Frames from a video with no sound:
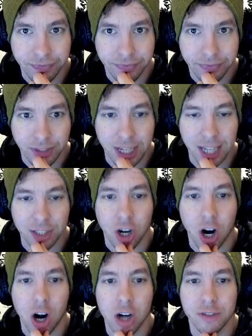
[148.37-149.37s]
Chance
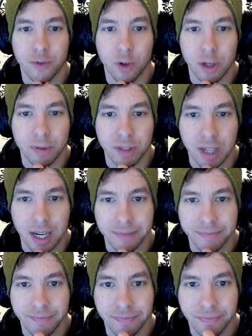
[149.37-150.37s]
Guards, 40%.
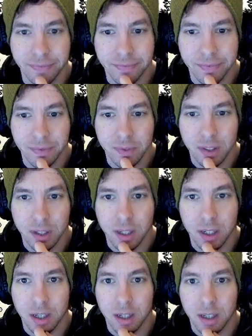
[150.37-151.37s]

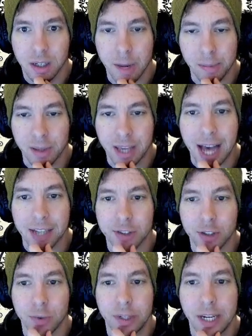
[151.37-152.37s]
A couple of
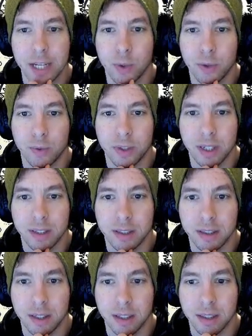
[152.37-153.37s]
caster rings with
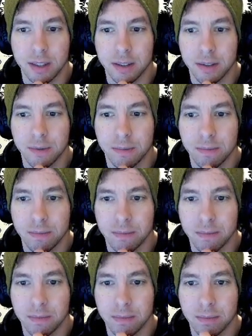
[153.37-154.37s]
resistances.
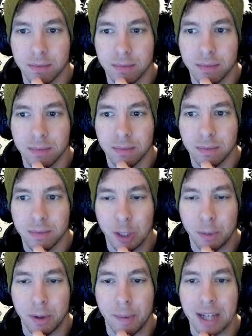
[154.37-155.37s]
A little
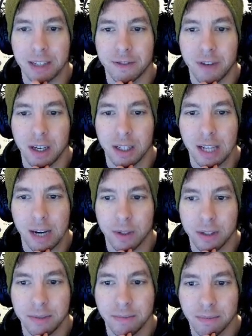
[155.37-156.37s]
bit of Magic Find on that
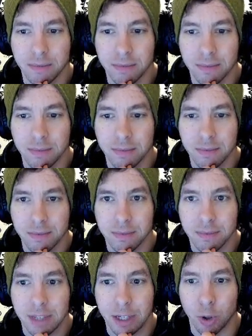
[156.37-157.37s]
one.
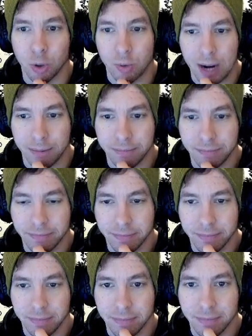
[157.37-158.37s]
And a gold wrap.
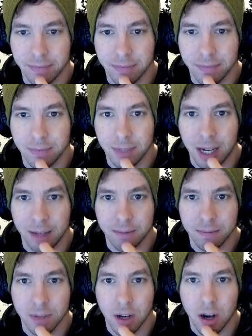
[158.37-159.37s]
Okay.
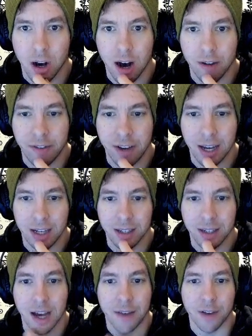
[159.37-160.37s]
Offhand,
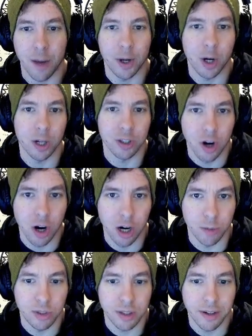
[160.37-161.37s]
I've got my Call to Arms.